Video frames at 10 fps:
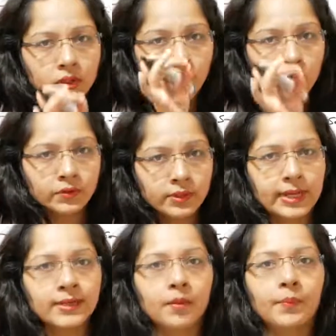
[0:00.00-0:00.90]
suppose
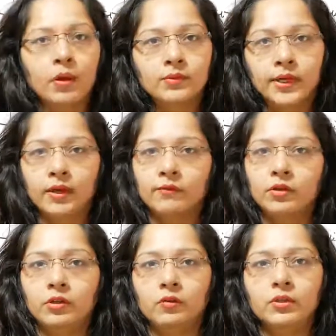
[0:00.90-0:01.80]
10 compounds are
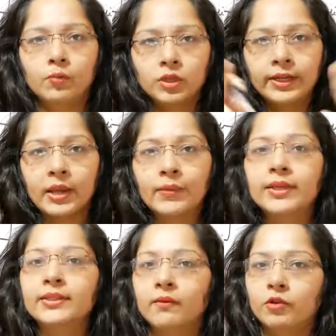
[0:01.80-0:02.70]
given to you, suppose a
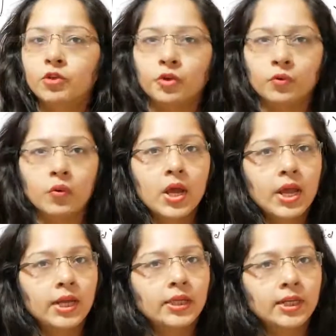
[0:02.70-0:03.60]
table is given to you,
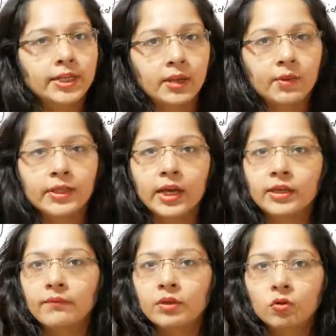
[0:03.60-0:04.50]
in that table they
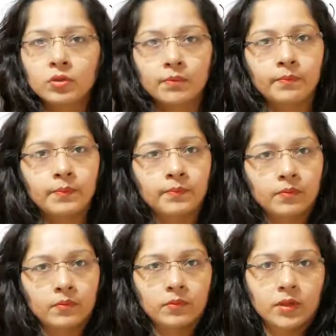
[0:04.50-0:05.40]
are giving you some
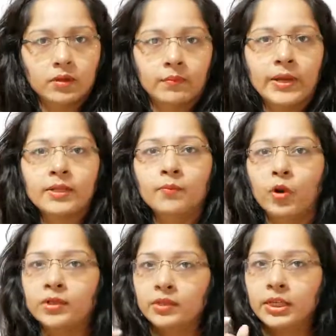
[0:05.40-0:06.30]
melting
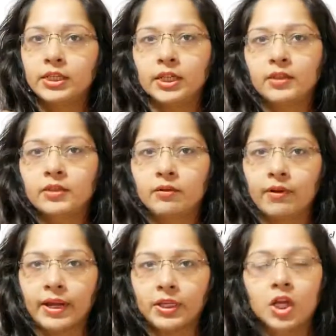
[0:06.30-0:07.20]
points details,
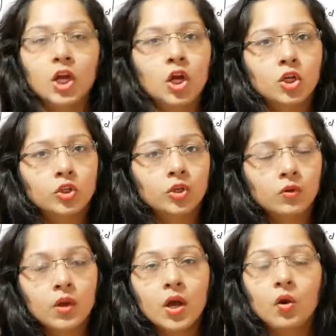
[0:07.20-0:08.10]
right?
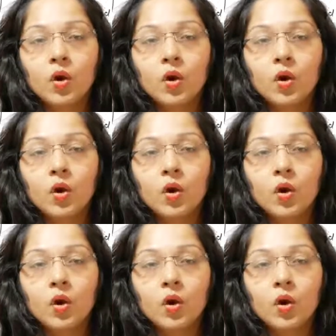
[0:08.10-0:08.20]
So